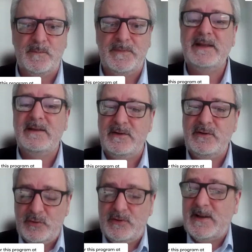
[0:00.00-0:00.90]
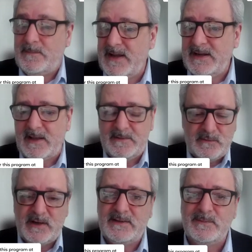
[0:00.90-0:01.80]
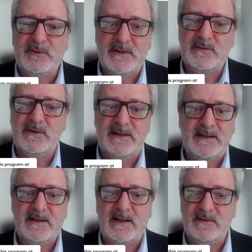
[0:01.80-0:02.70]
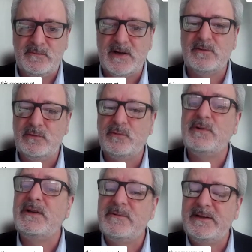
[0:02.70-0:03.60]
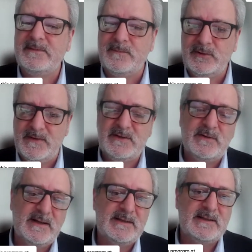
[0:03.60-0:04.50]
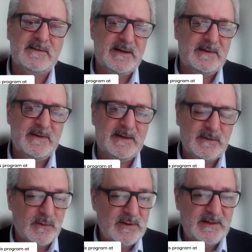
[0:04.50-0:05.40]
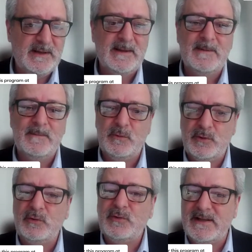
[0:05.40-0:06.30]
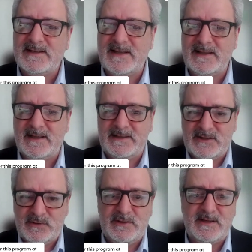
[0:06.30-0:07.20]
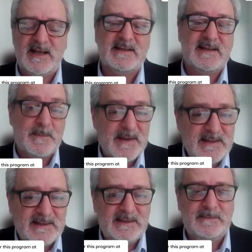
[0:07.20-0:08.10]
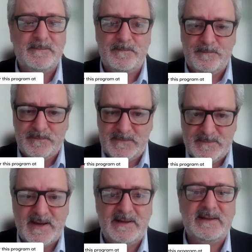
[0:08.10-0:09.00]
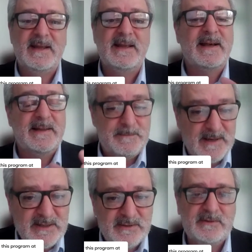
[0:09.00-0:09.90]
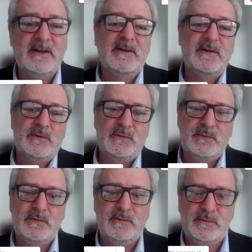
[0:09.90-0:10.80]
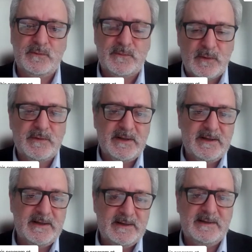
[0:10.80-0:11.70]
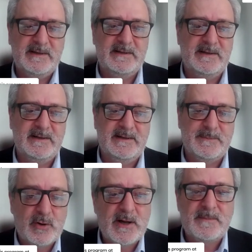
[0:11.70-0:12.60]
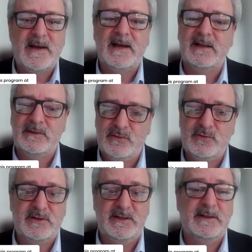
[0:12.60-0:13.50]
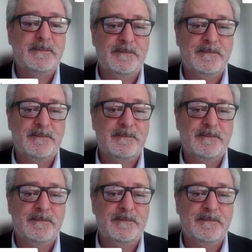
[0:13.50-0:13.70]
then you can apply and write a motivation letter, and we are going to really read motivation letters very, very closely. We want to understand that the student has the capacity, mind, the passion to follow the program and to succeed.